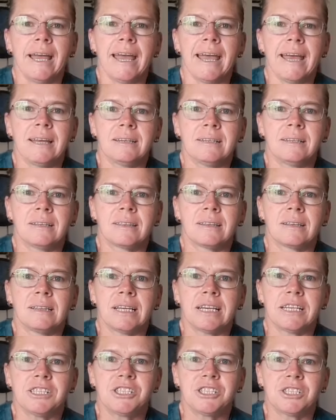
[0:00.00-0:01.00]
edit the
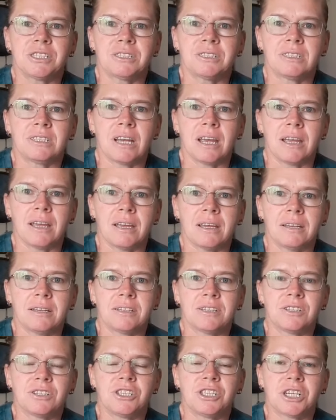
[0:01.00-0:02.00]
legend
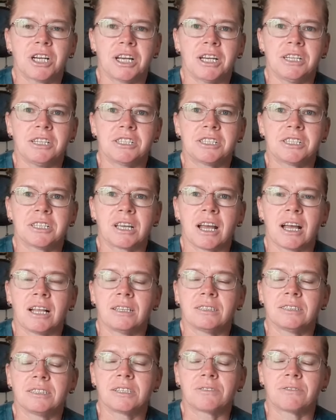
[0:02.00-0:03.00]
and change the
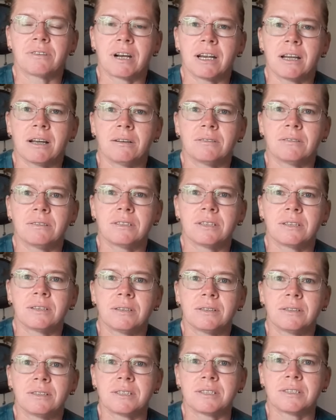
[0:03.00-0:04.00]
colours around
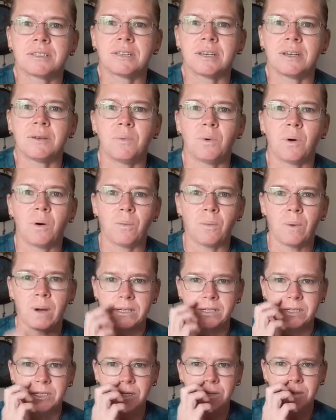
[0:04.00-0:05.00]
to see what
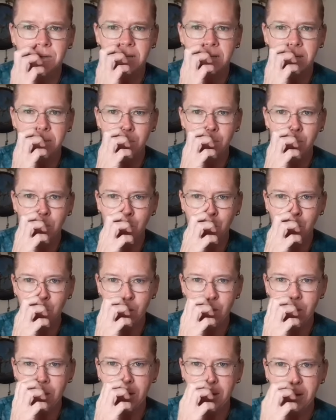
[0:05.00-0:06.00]
ones you think would
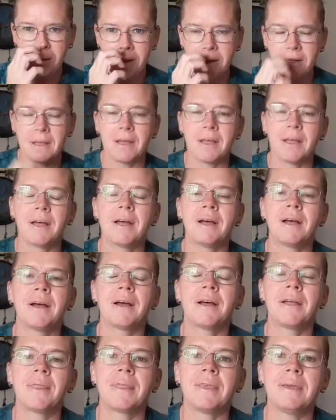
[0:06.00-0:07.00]
work
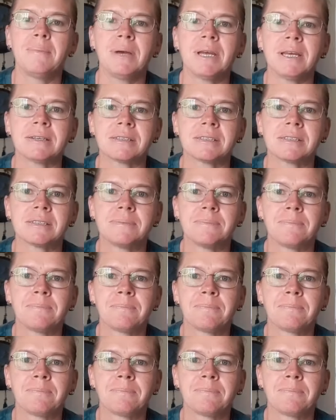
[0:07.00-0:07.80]
the best.